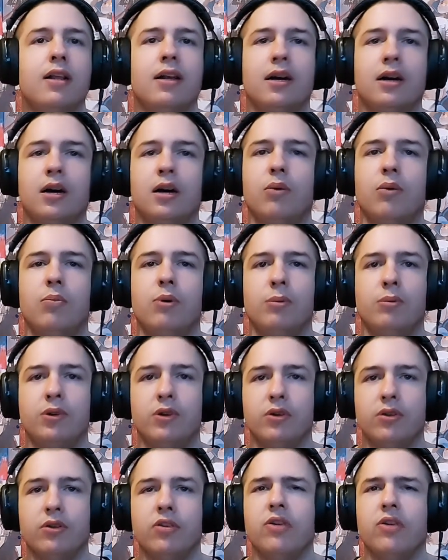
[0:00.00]

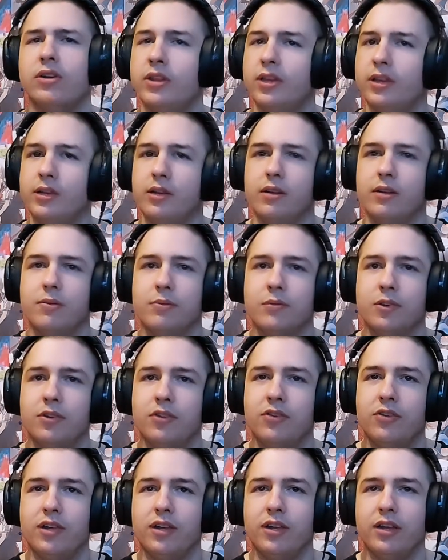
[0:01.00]
Popcorn dog,
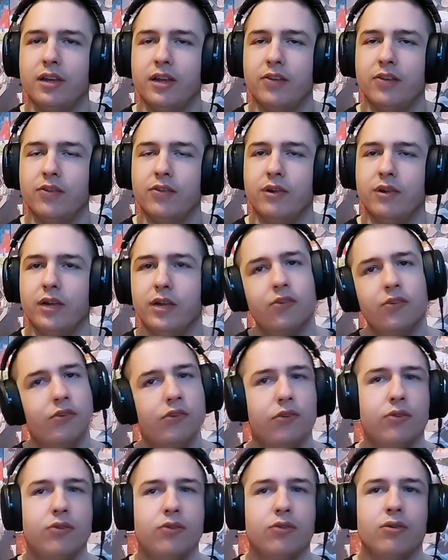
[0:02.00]
she's tiny and likes to lick,
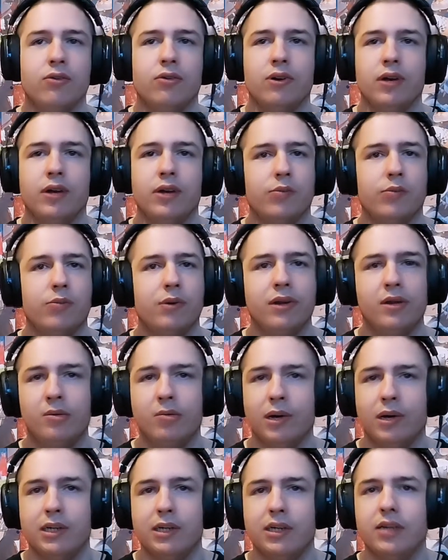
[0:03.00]
she's also likes to play and
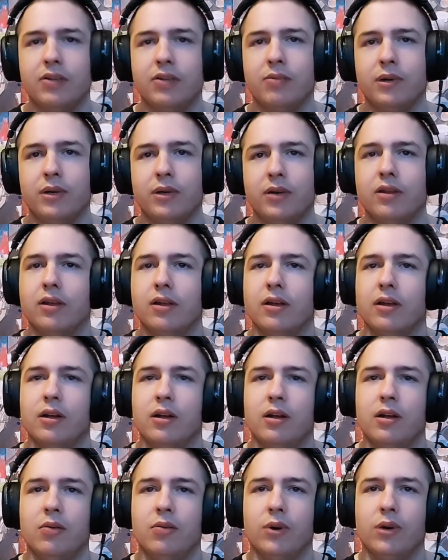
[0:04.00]
bark at men.
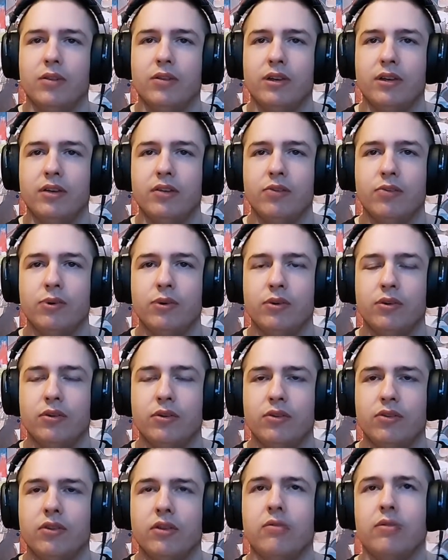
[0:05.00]
Wear tiny sweater to
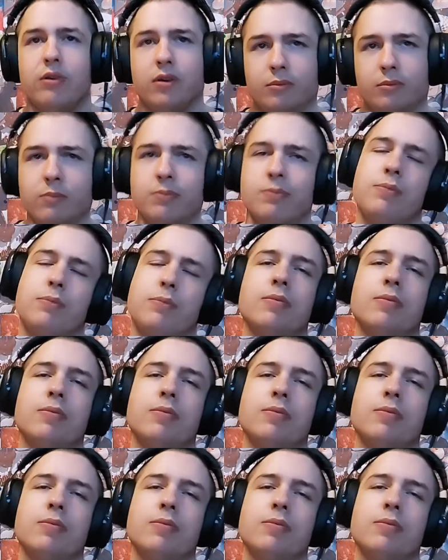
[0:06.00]
stay warm.